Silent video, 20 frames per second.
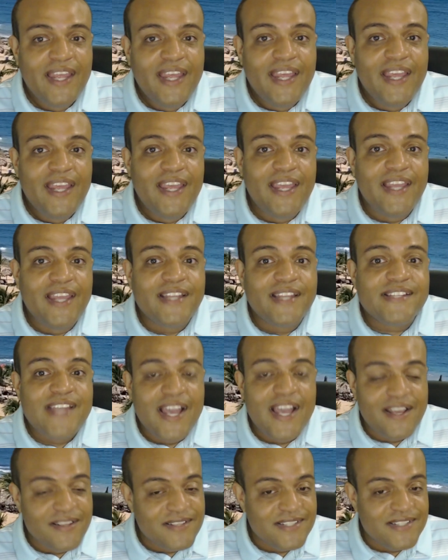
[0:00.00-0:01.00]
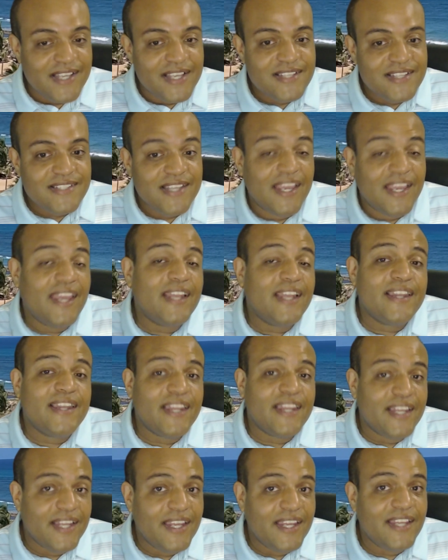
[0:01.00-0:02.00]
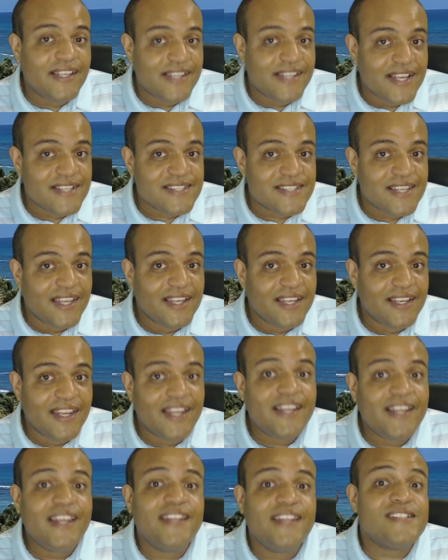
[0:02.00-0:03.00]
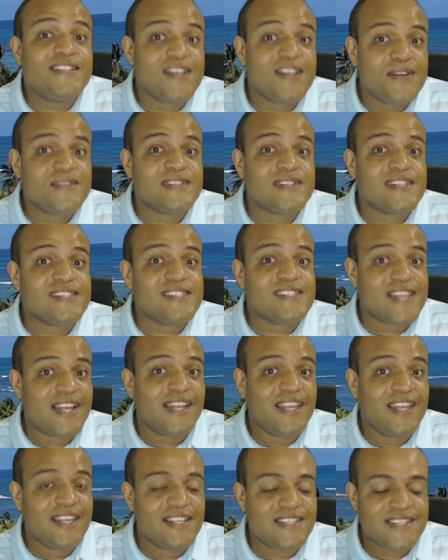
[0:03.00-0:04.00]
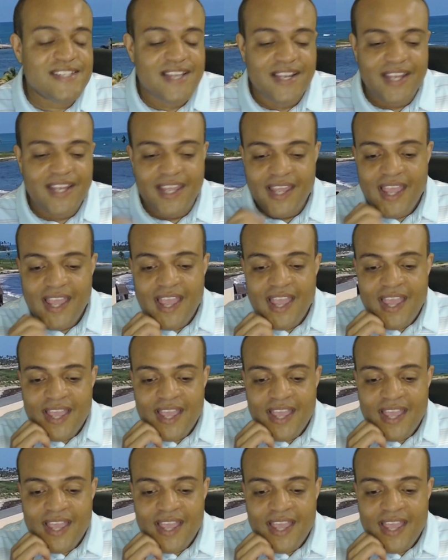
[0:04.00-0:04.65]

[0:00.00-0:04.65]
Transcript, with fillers: He tells us and then he does it and he shows us that he has done it.